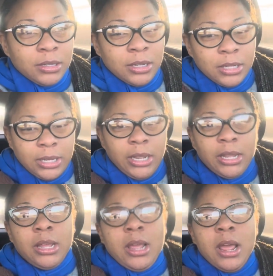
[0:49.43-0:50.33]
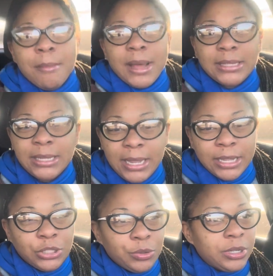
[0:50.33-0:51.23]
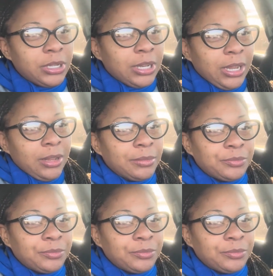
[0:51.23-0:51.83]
hoodie, my TSU hoodie.